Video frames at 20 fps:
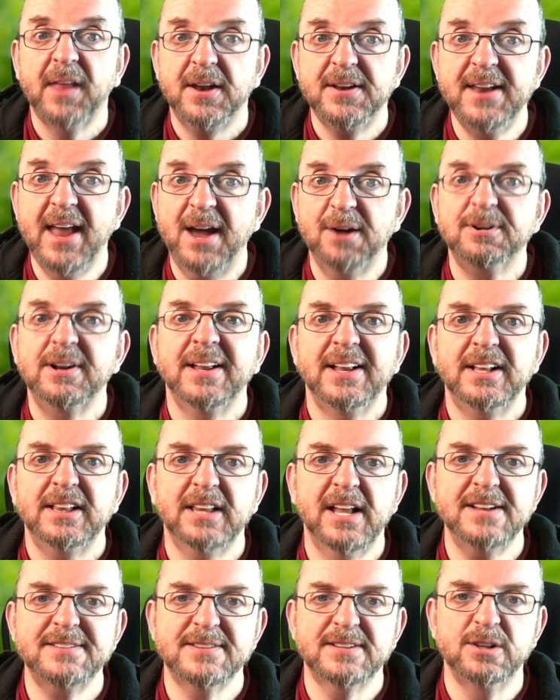Now,
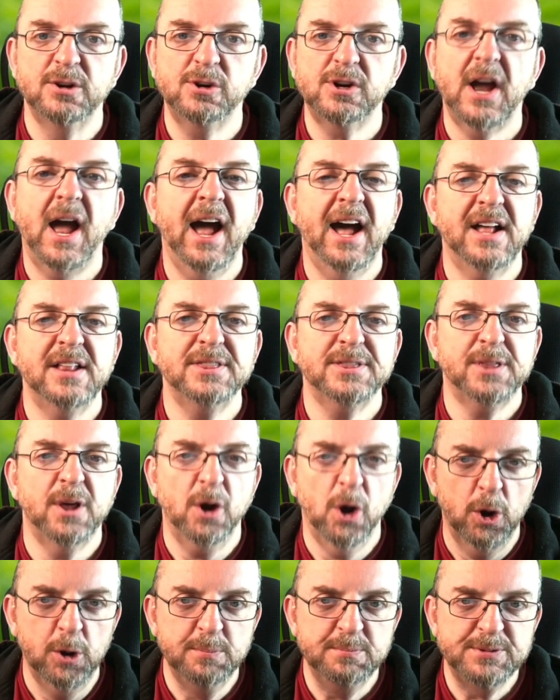let's look at the
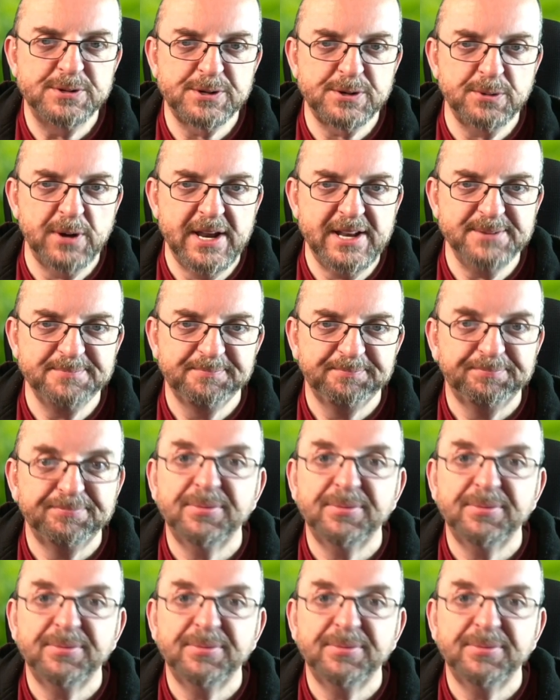home screen.